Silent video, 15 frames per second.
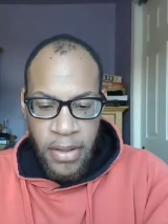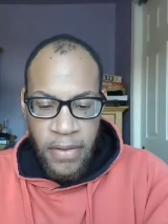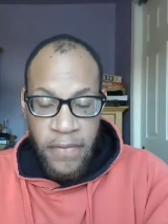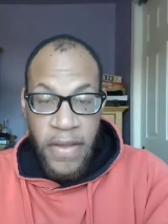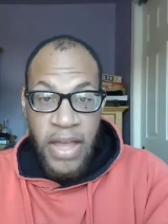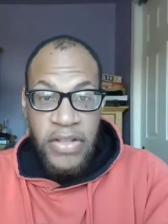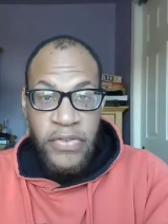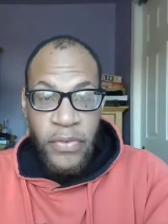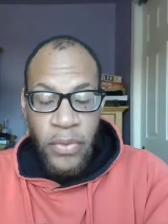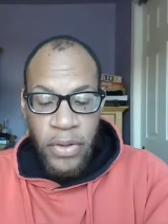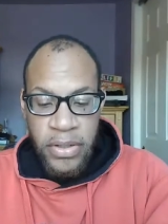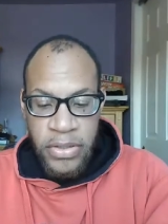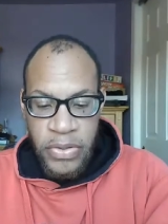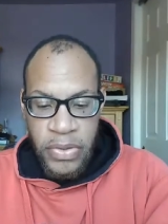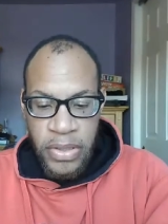Fast
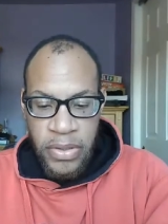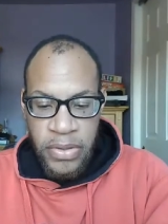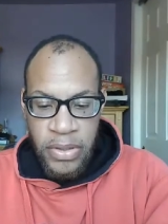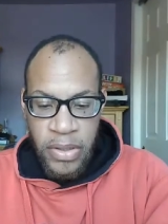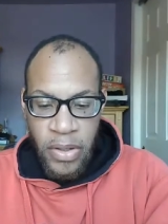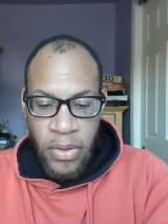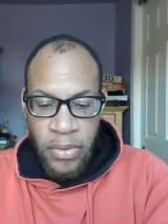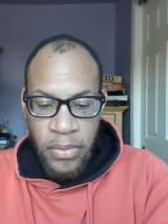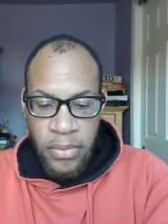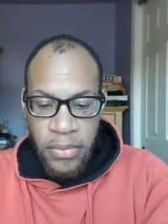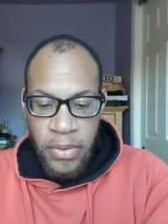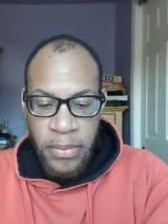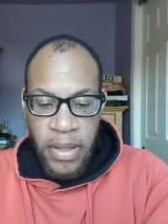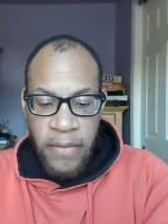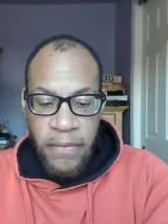forward 2 years ago,
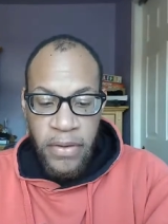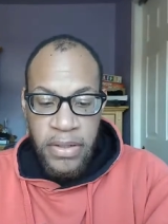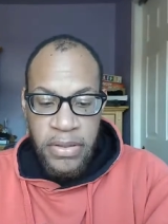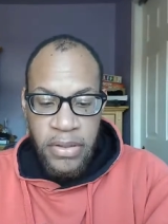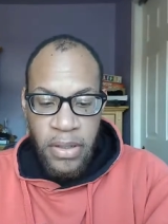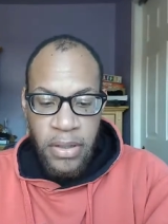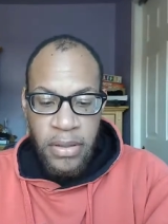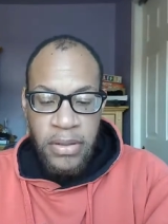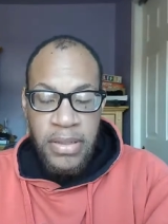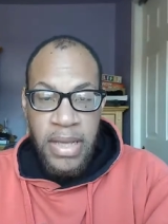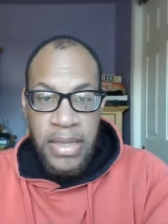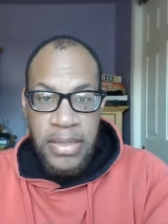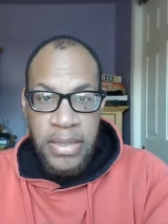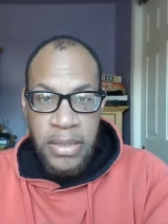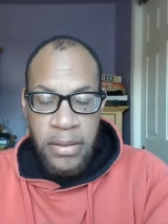when my first dog,
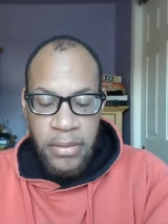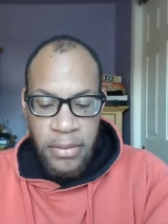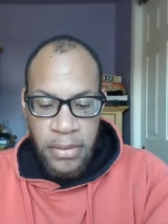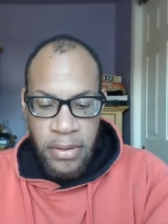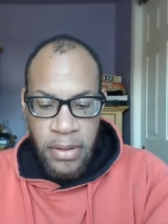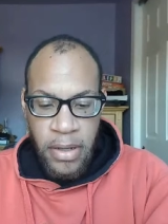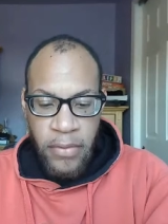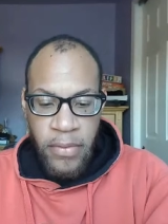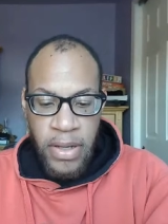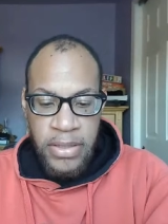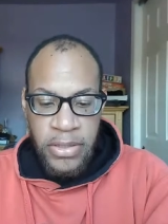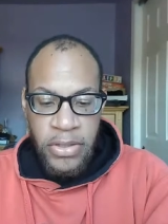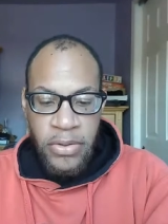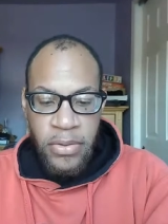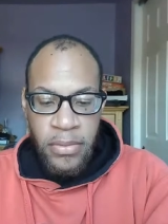Daisy, a
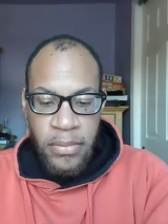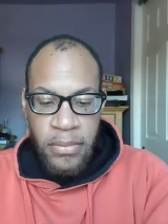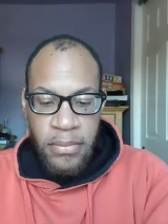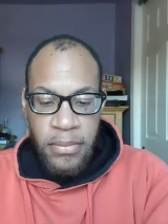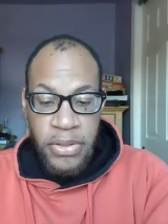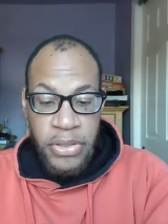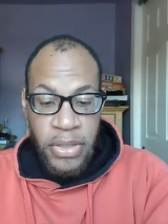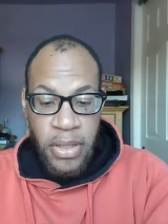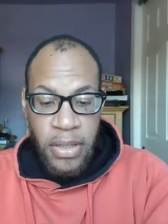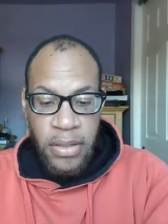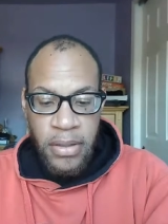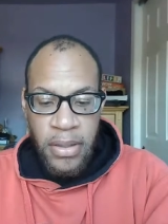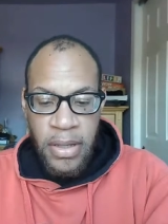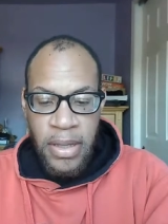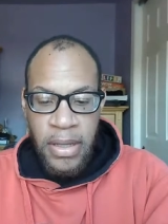rescue
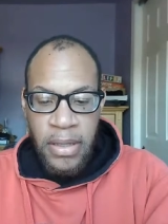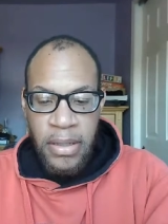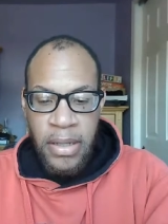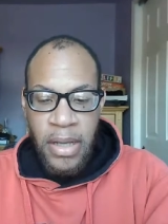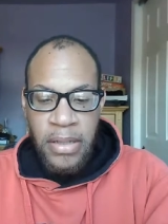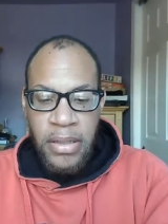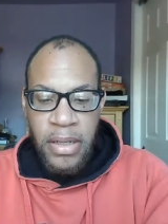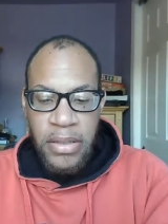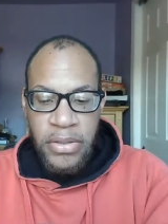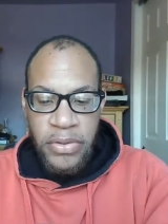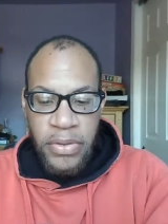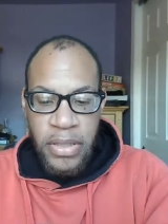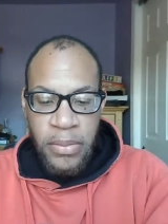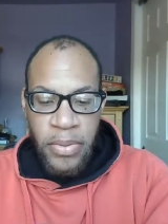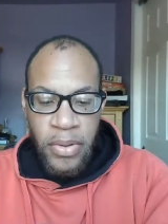Bichon, got
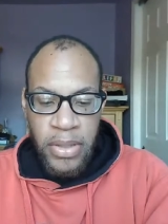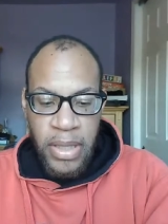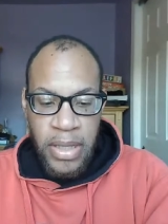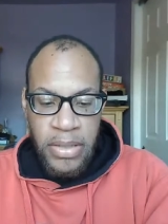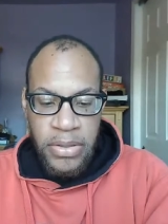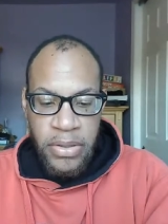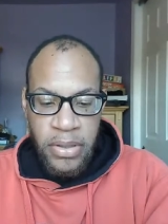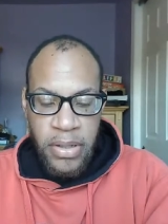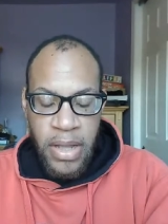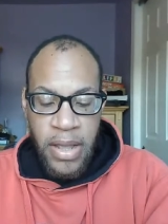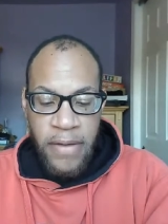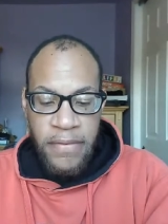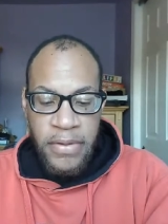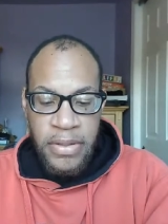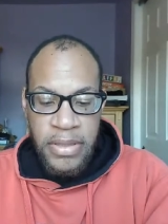untreatable cancer
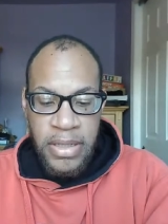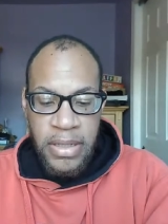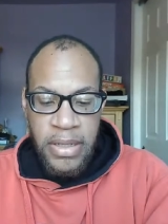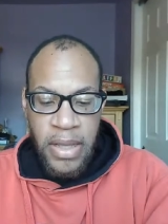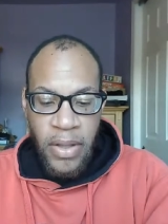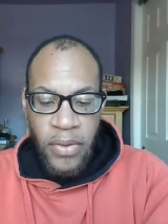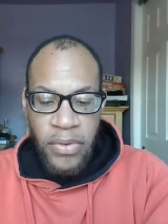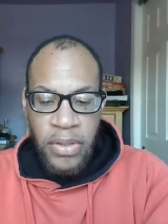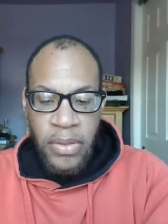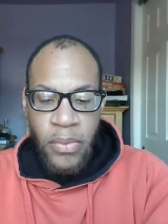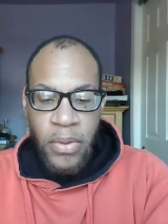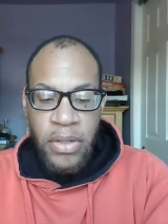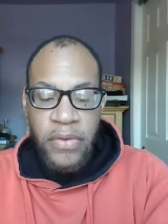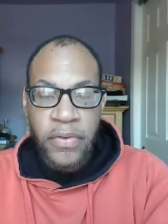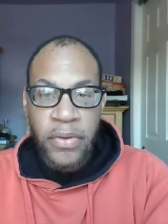after 10 healthy,
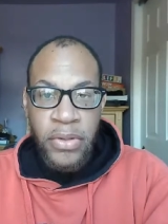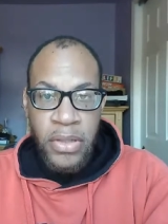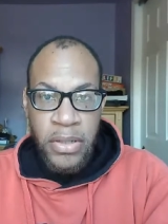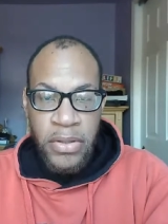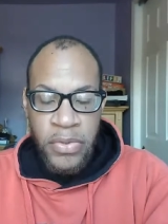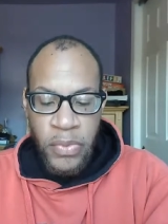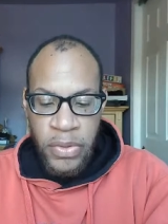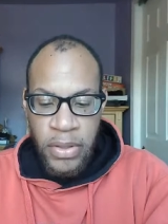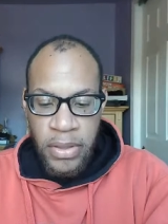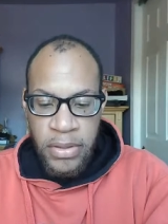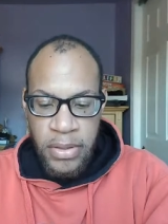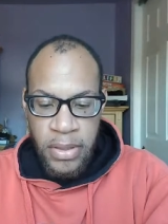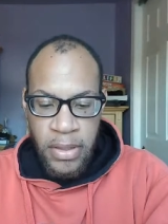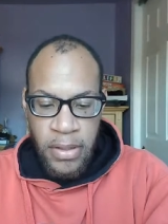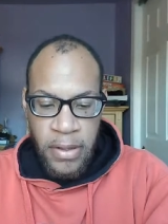wonderful years with
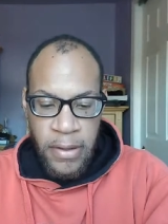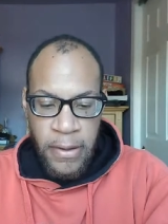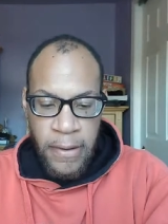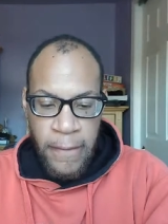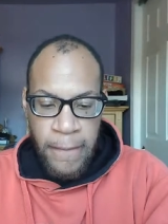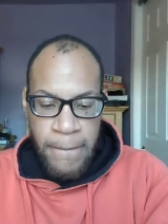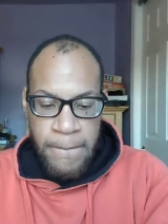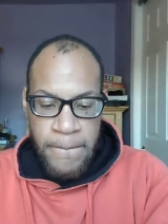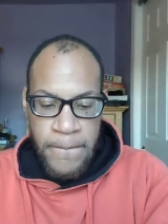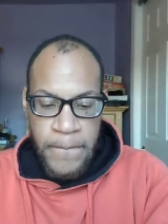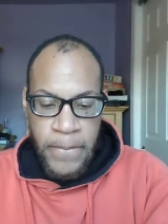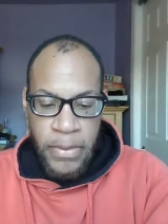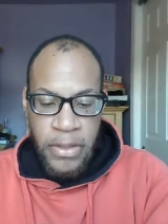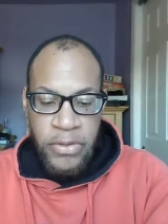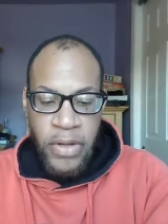us.
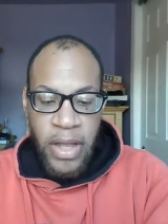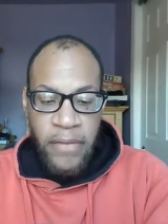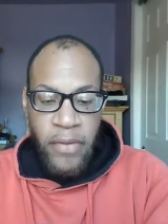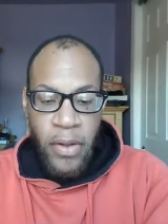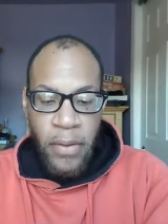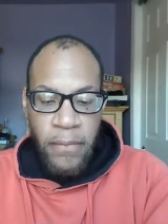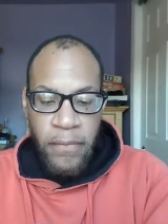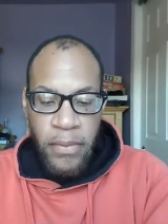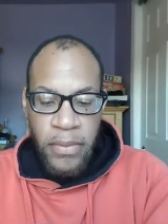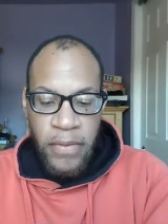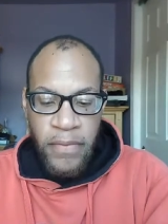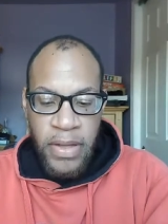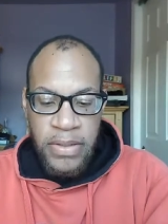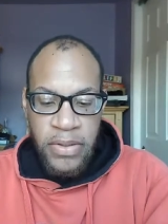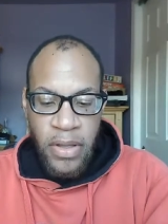The drive home from the
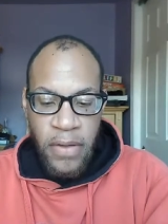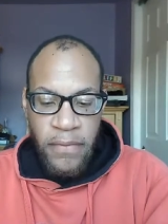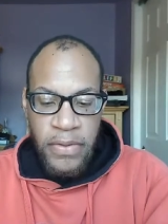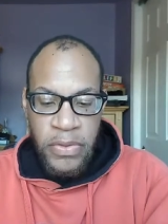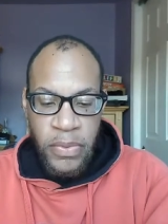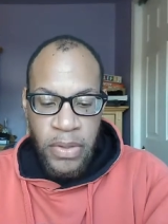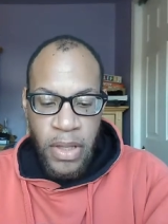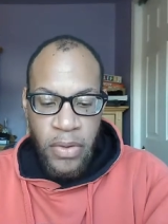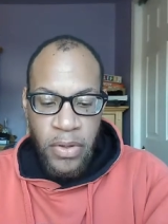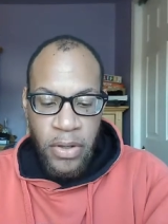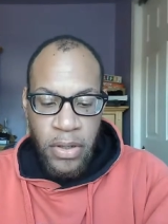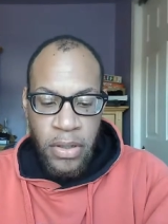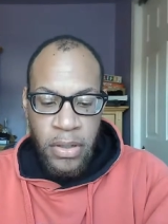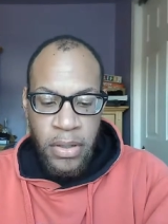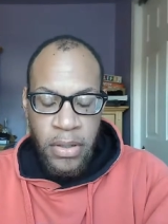vet's office without
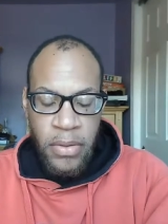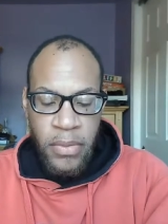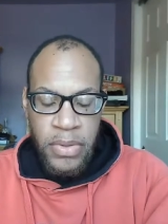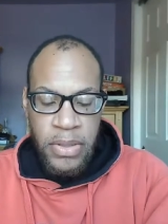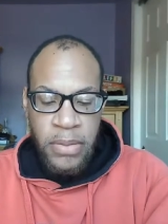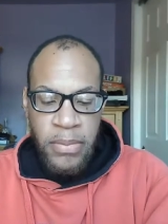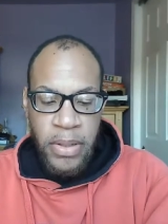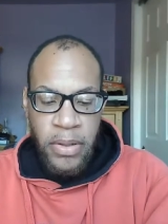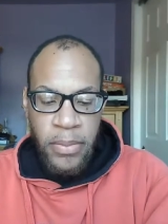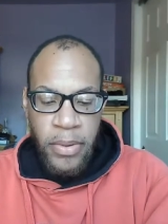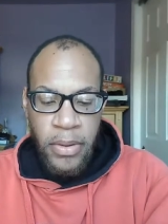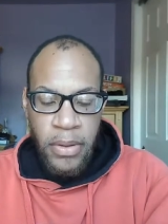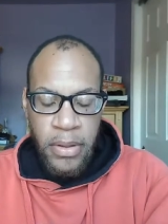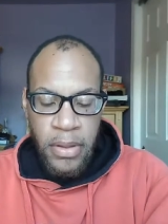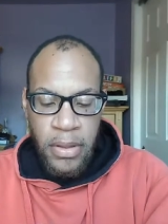her was
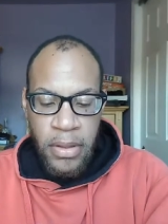unbearable.